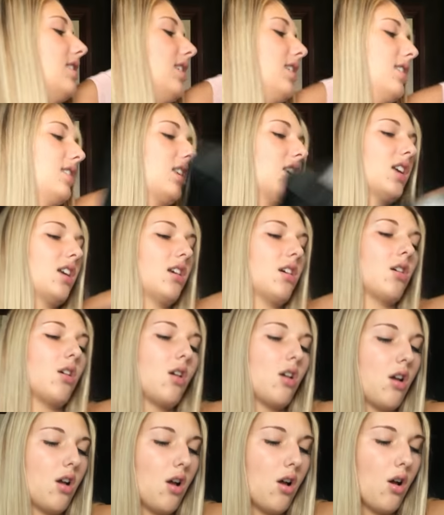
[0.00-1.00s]
this
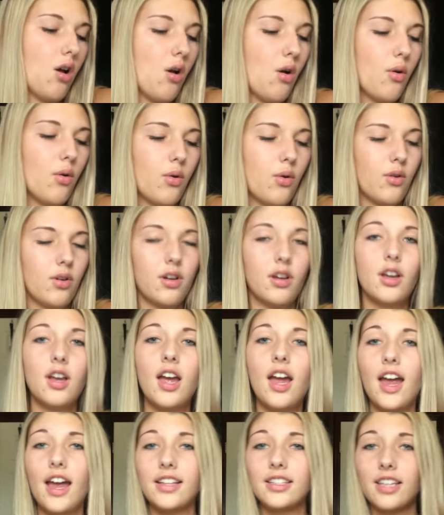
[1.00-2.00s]

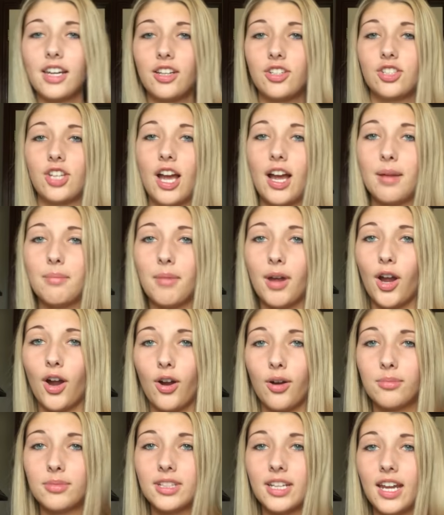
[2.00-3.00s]
I just got a shot in my
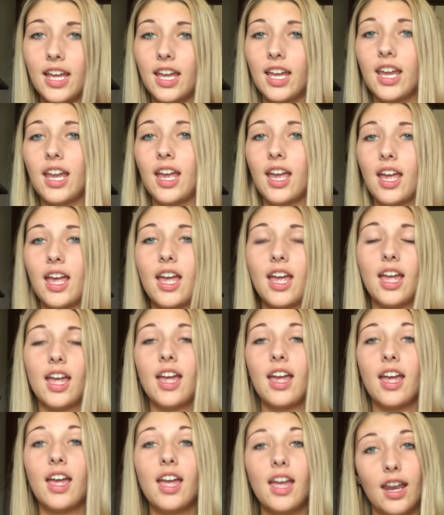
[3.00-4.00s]
arm today
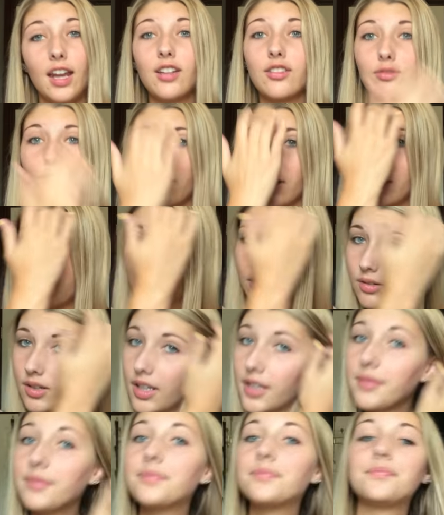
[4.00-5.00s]
and it's really sore